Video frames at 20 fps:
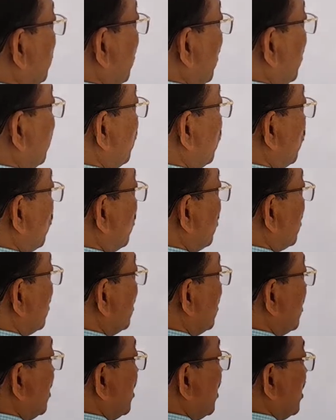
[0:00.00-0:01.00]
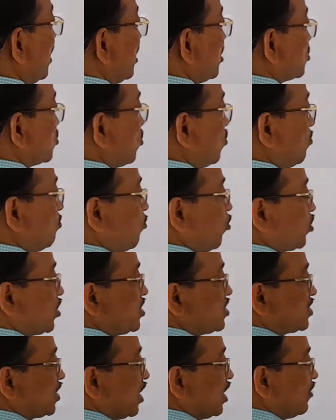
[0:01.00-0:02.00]
millivolt. So
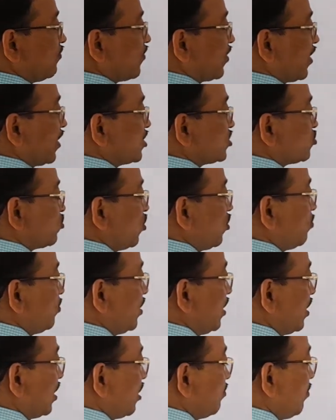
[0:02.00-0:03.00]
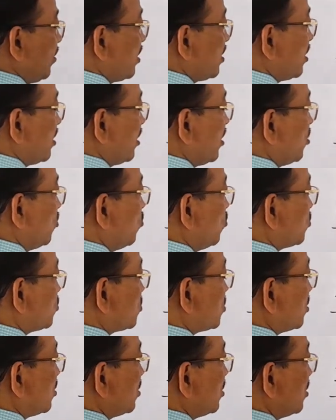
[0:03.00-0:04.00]
potential difference will be a little bit
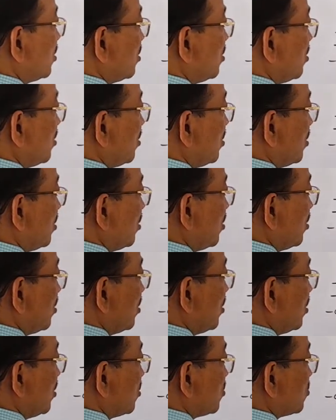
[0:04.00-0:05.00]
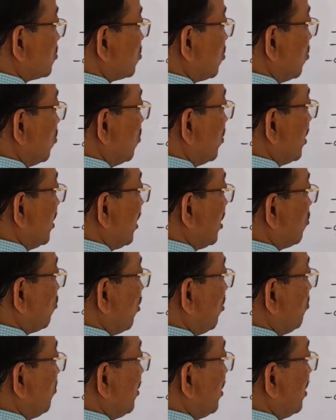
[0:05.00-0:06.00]
reduced. So it
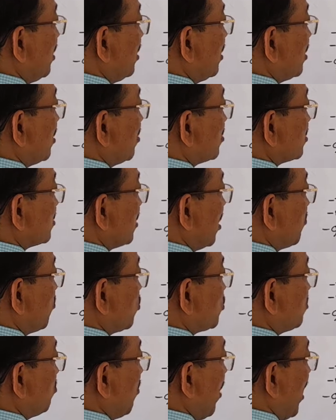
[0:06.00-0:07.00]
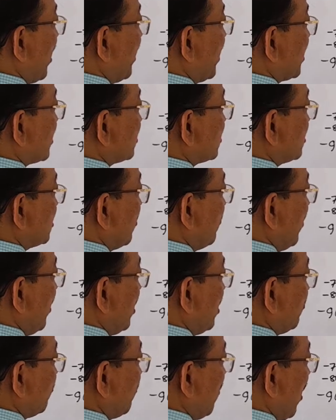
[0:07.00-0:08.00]
will be suppose minus
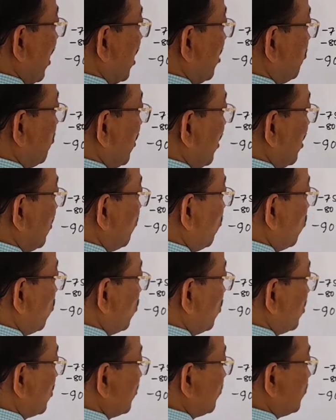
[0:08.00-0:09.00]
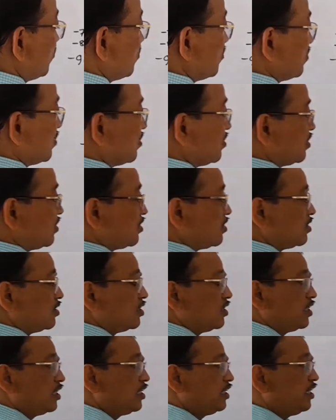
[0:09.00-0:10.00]
75 millivolt.
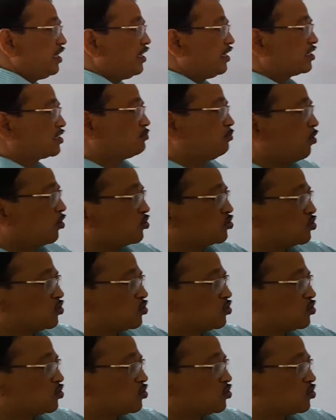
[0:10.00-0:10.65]
In response